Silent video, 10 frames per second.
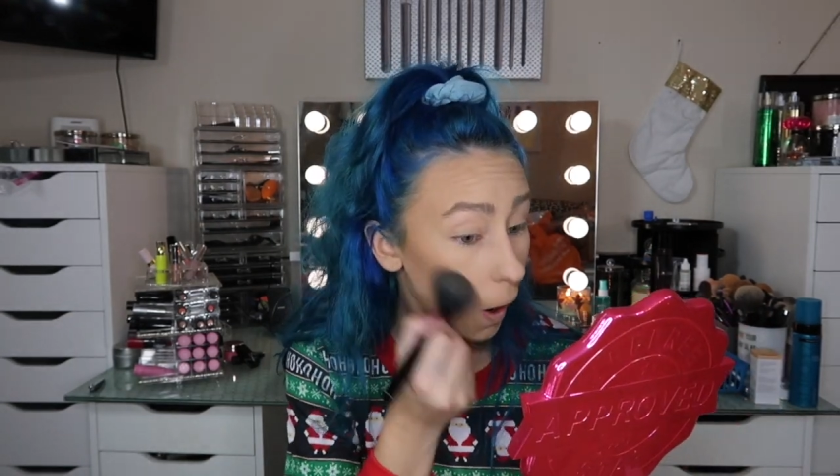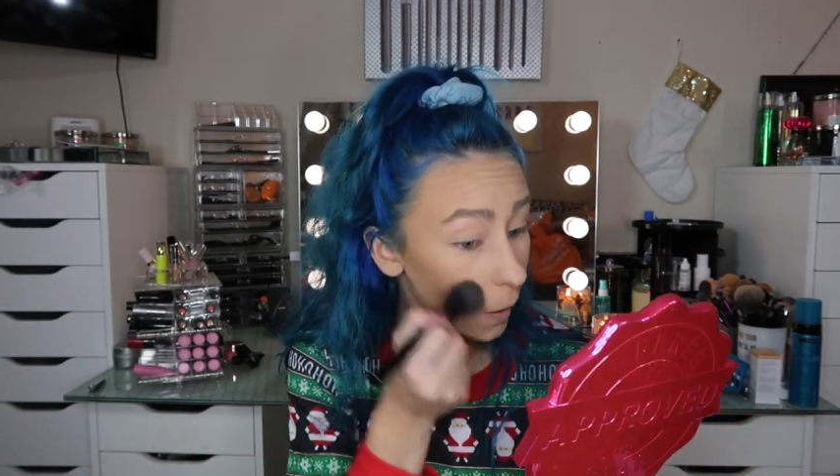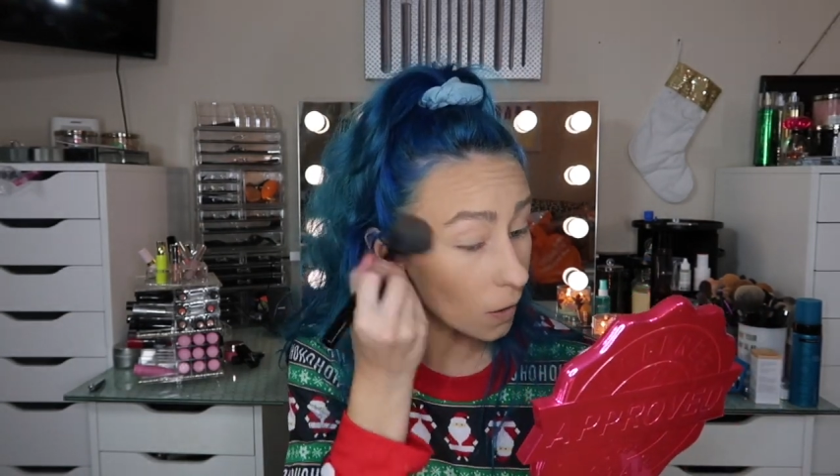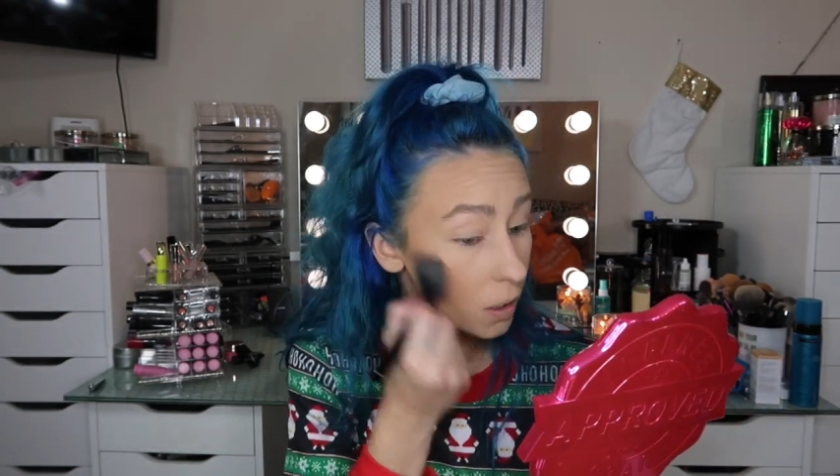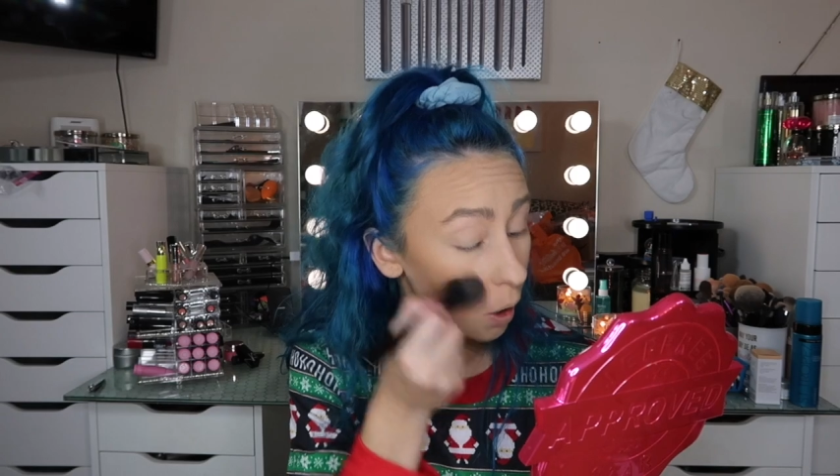
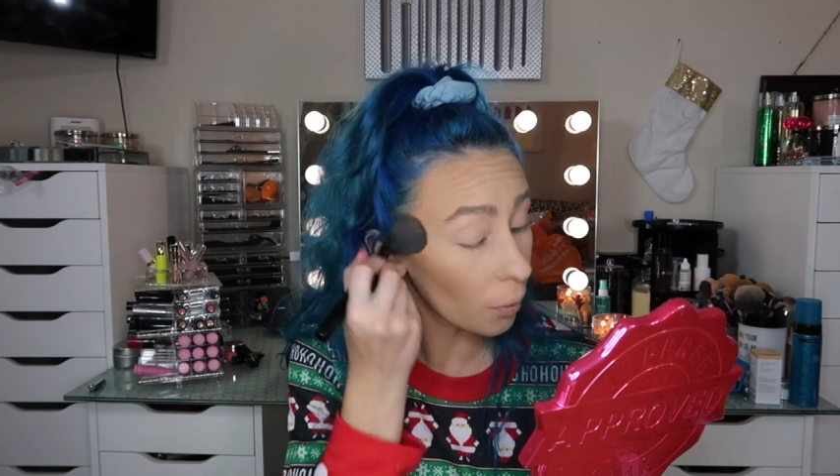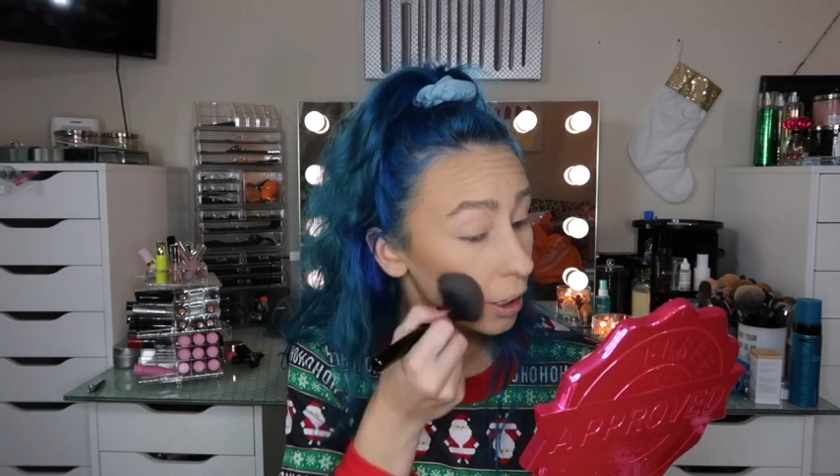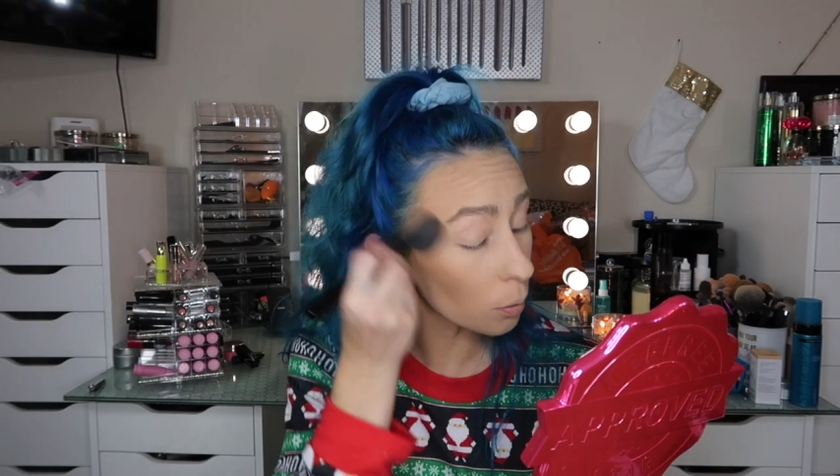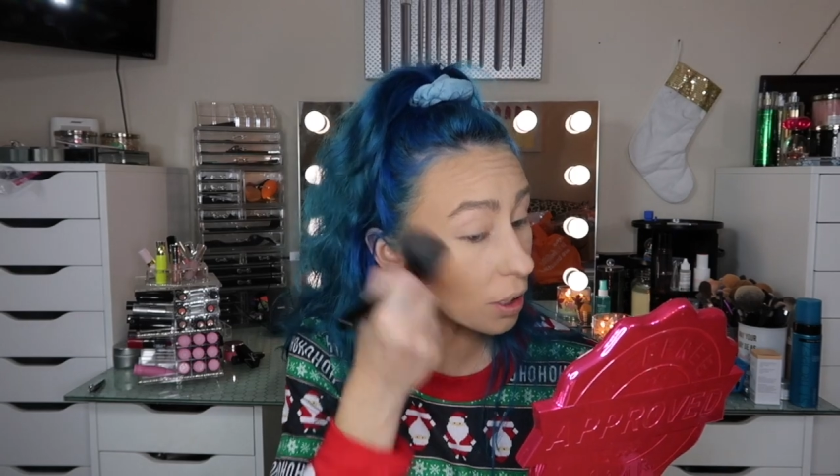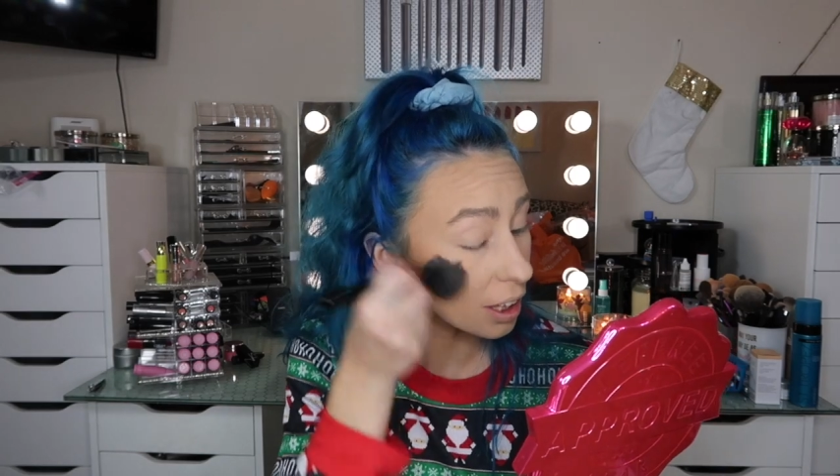I go
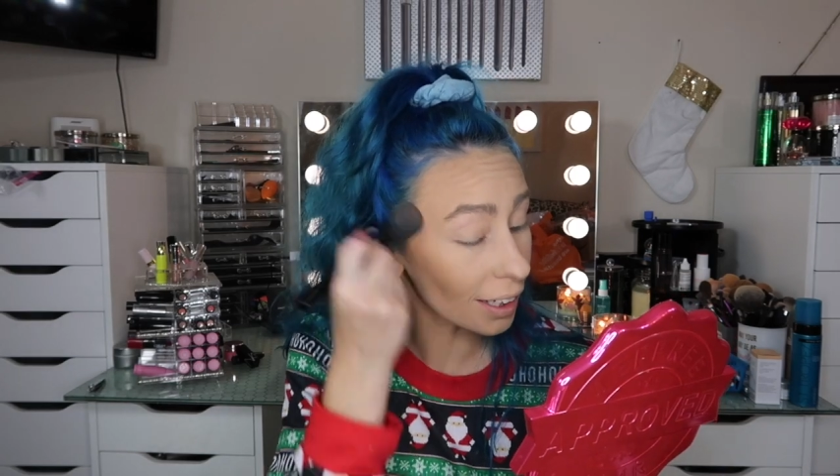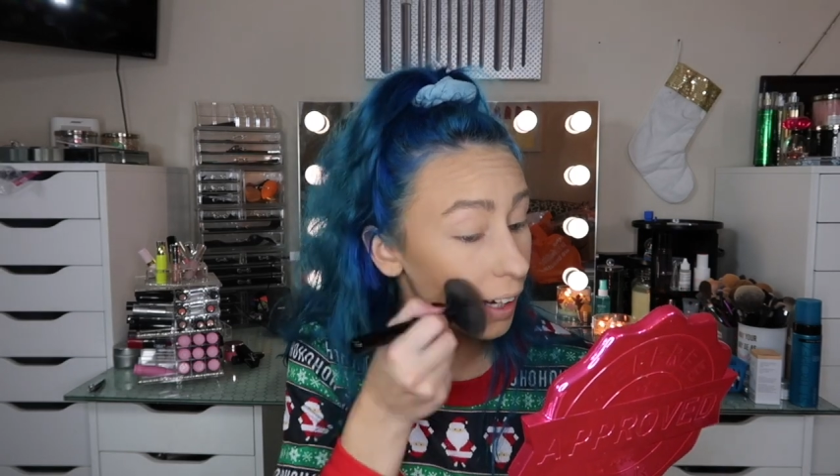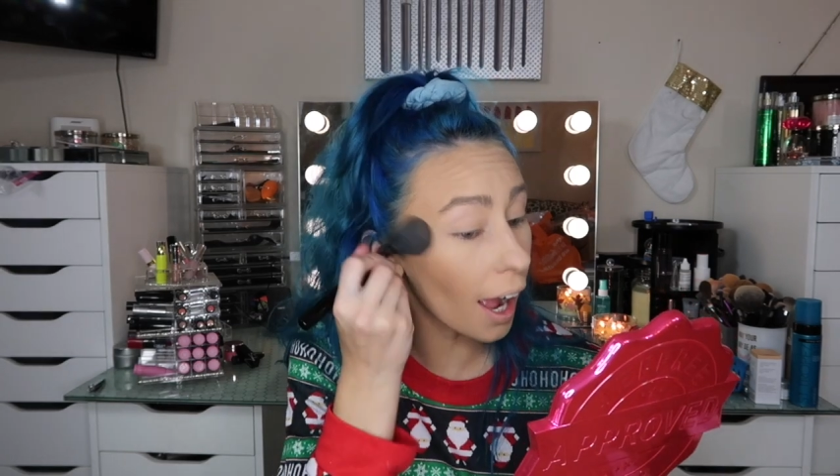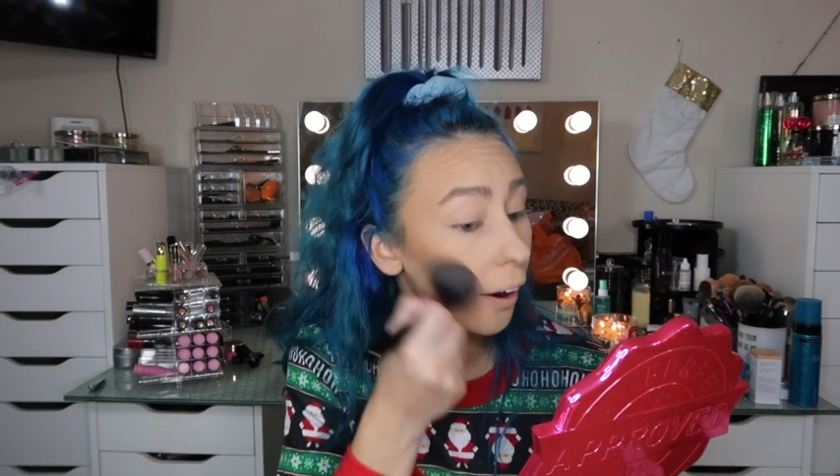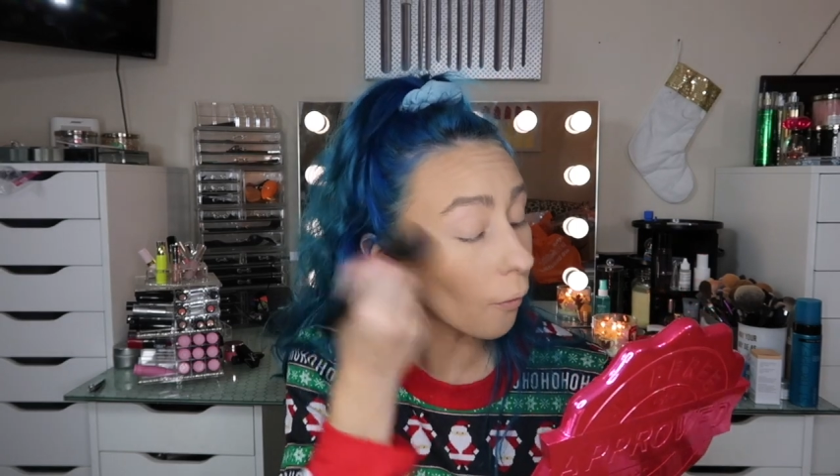in with it
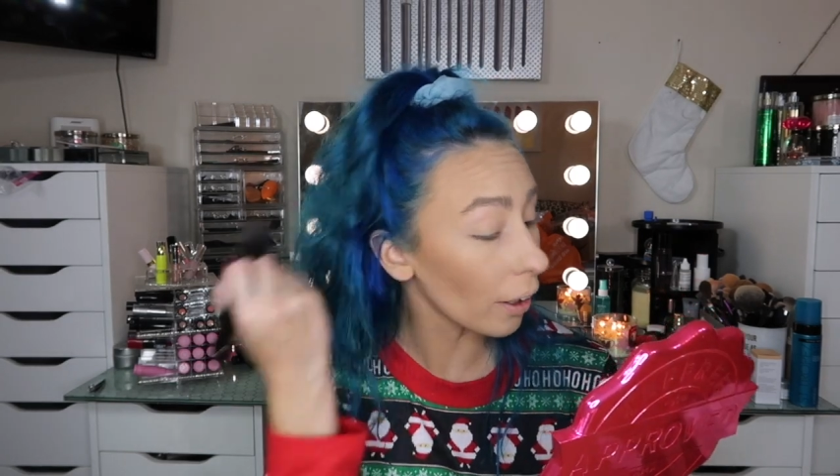now